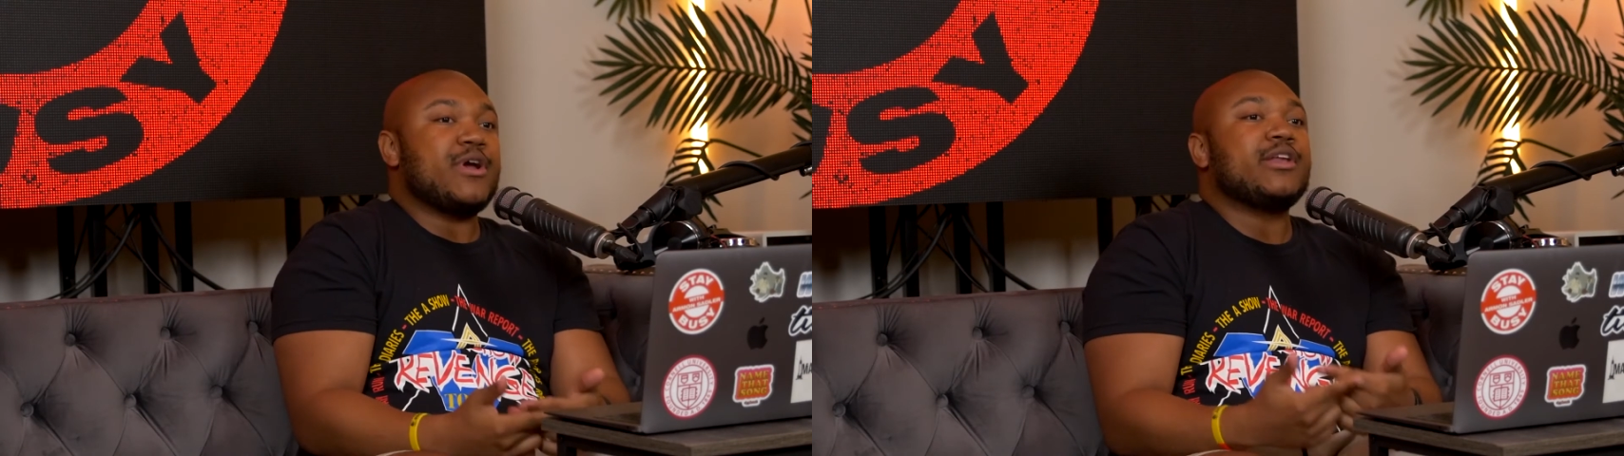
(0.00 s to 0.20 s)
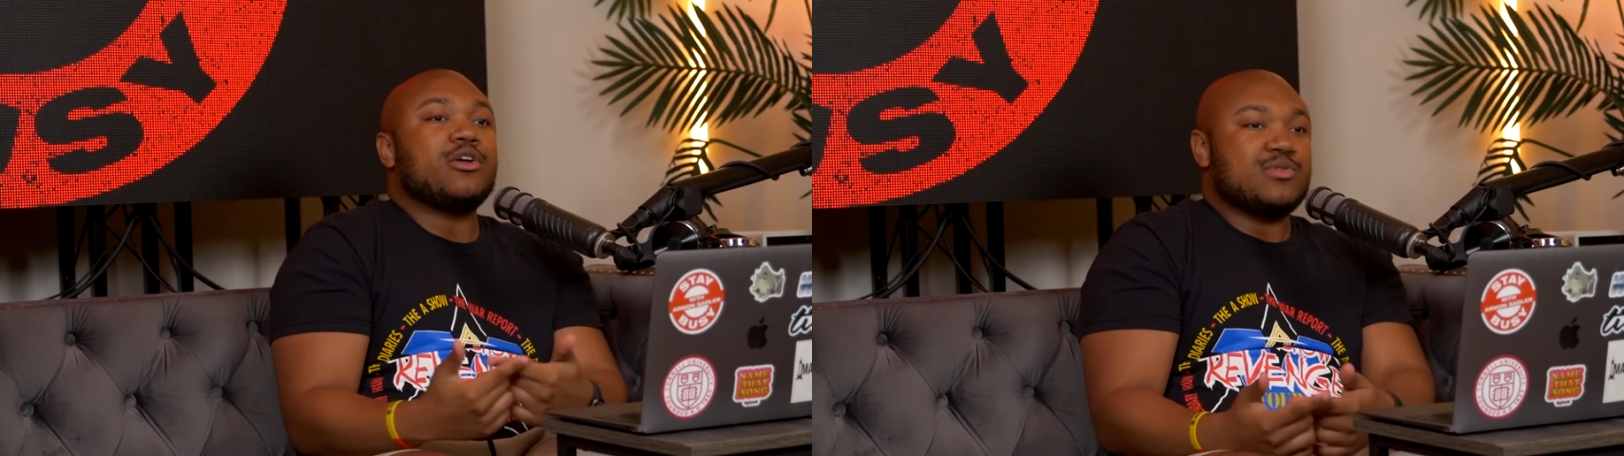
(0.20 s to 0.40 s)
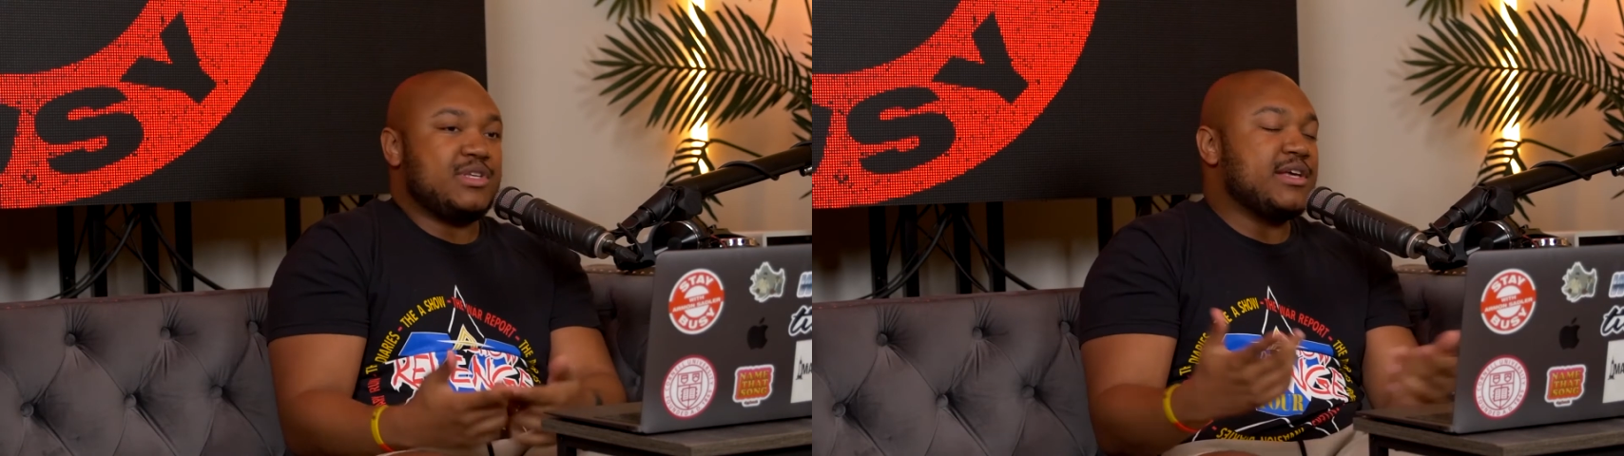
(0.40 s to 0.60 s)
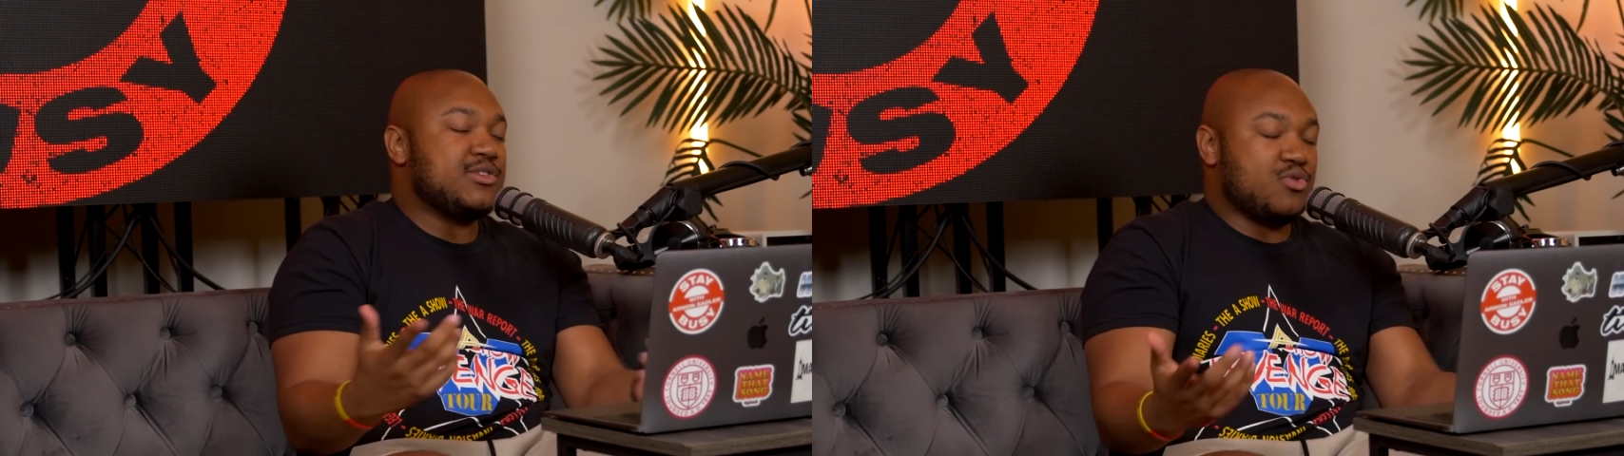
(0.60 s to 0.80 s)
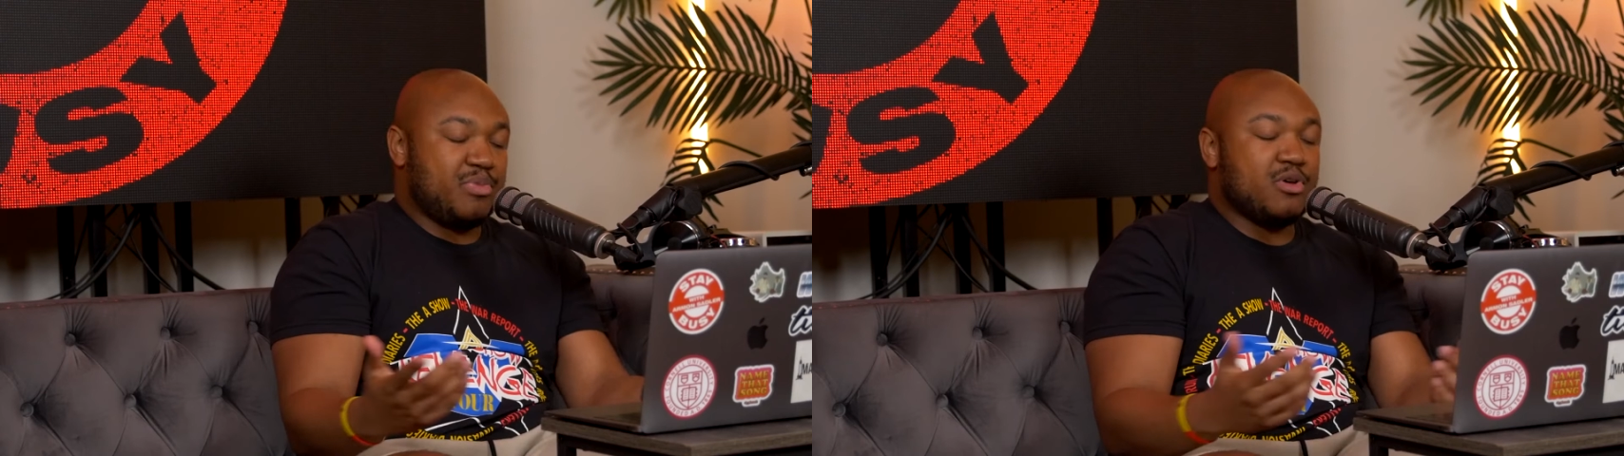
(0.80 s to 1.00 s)
Drake knows he
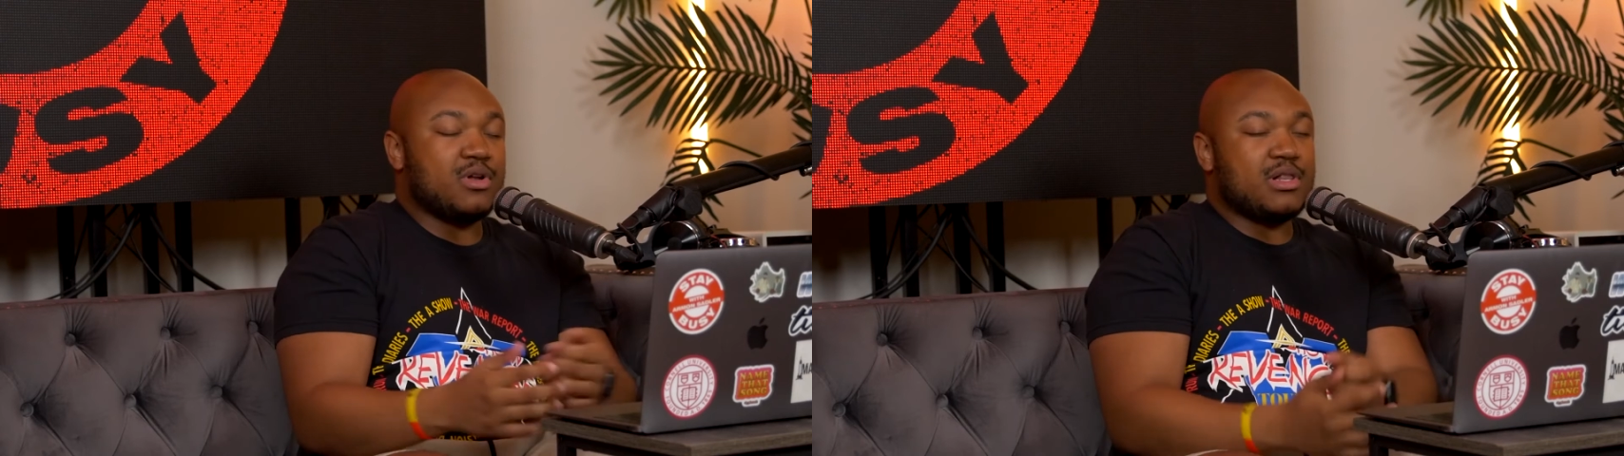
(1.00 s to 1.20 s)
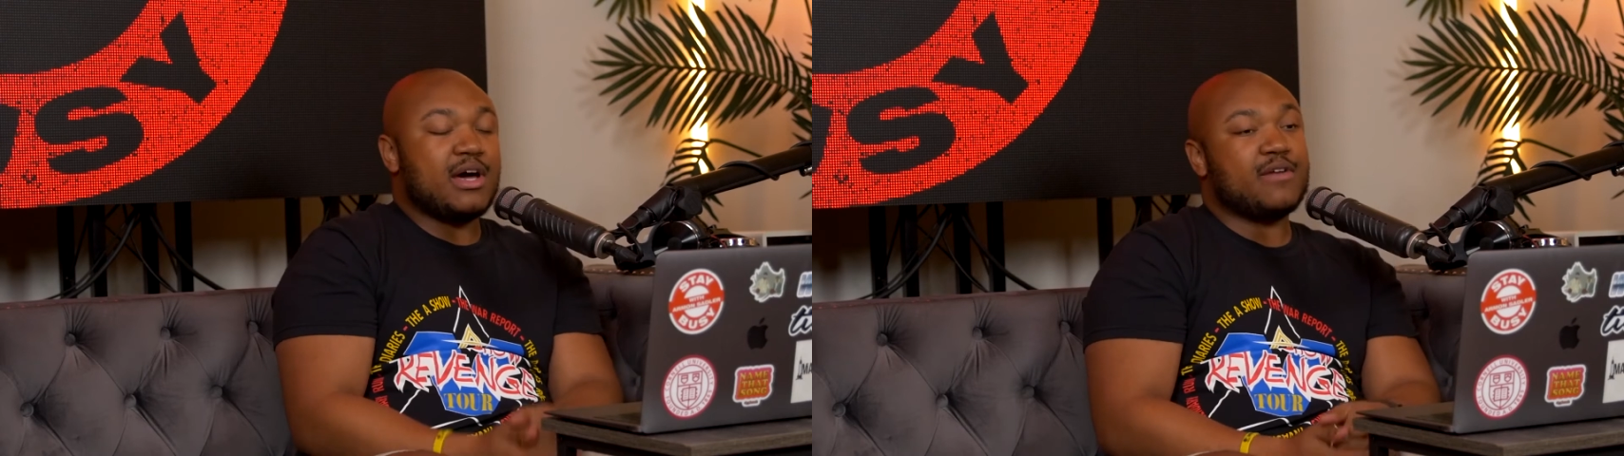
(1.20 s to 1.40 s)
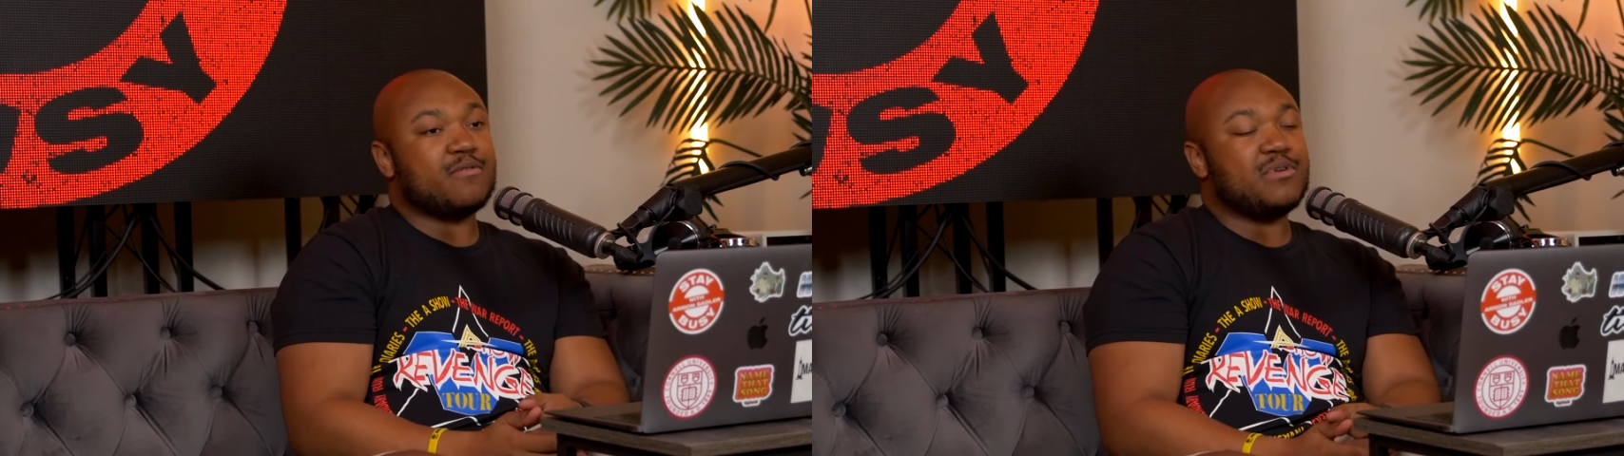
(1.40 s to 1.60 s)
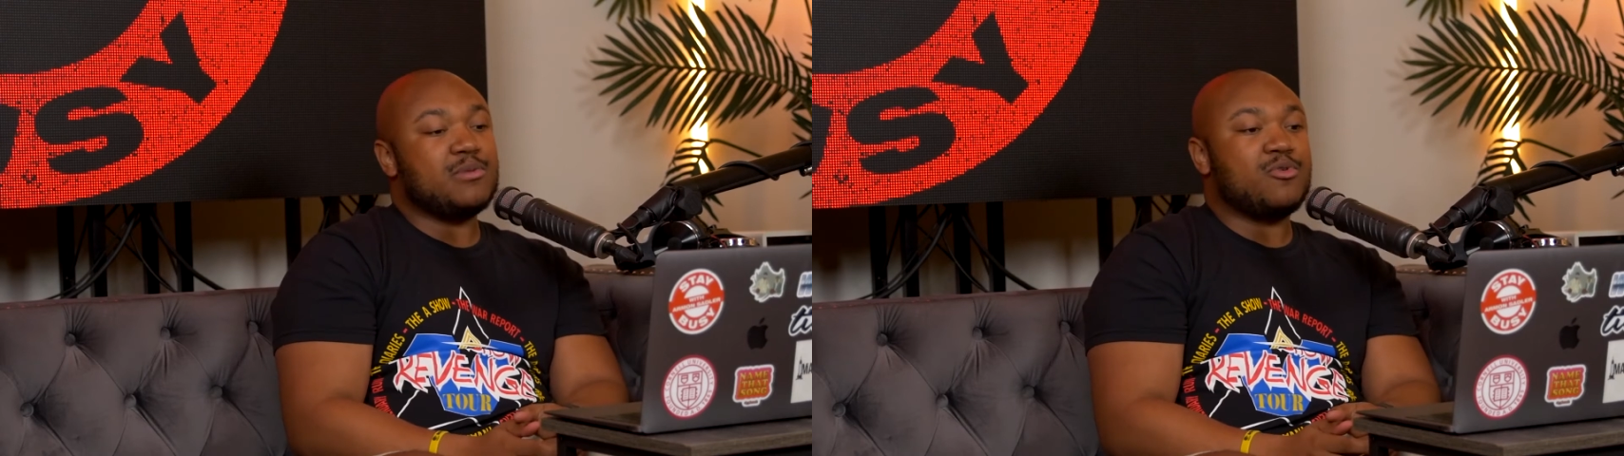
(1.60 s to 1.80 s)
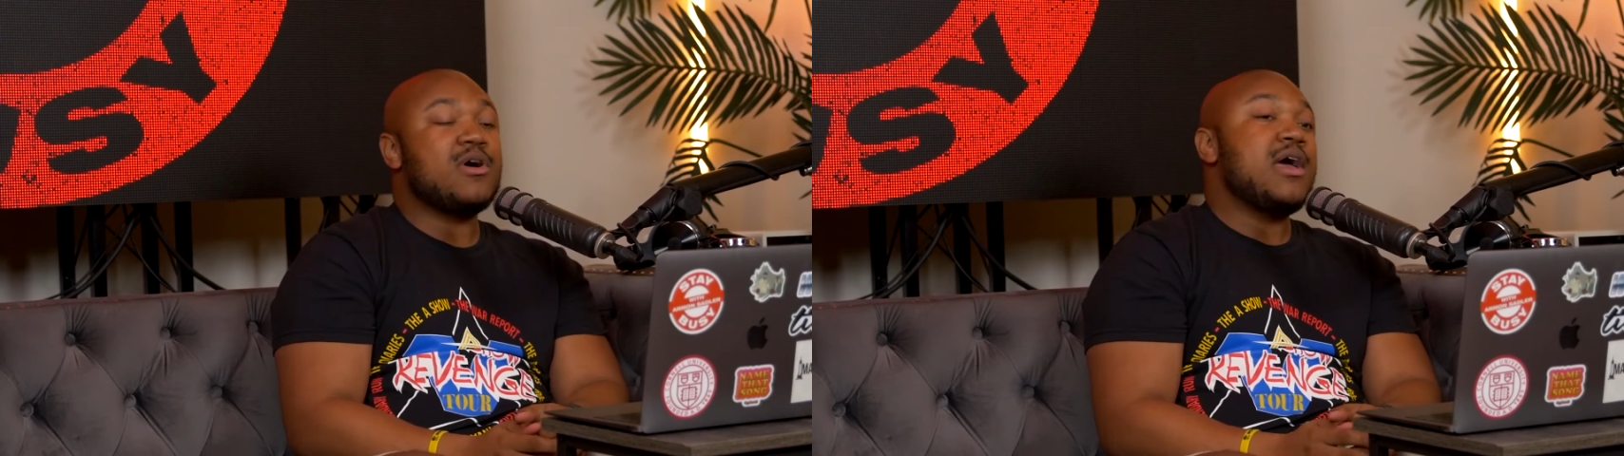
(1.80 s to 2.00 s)
has to appeal to a lot of different
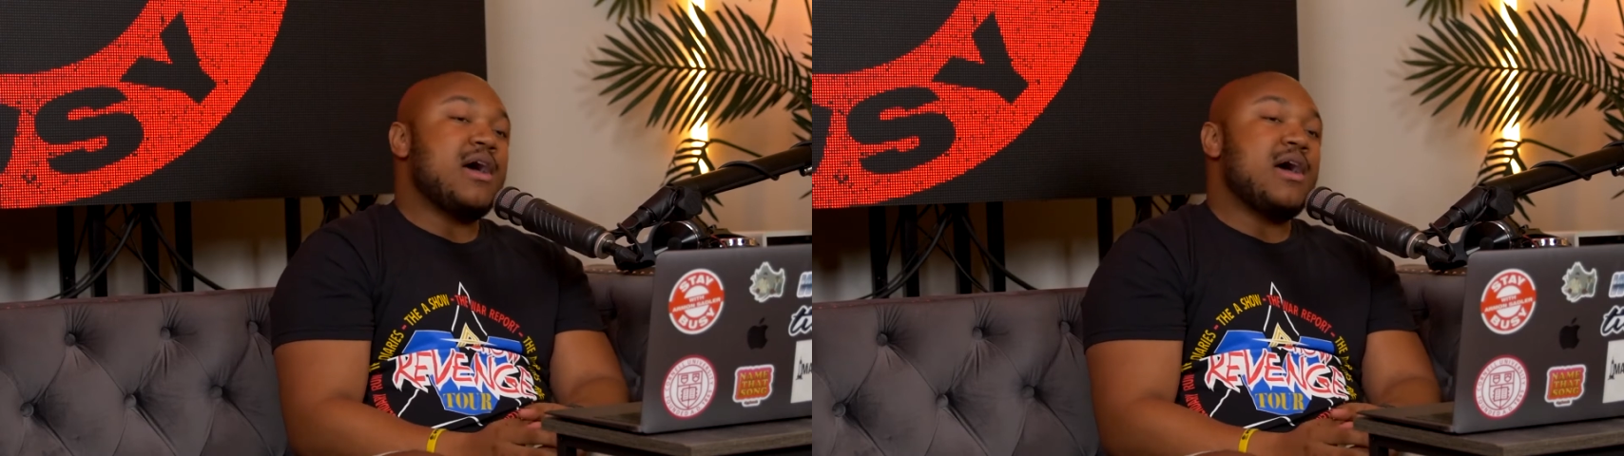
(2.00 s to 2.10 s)
people.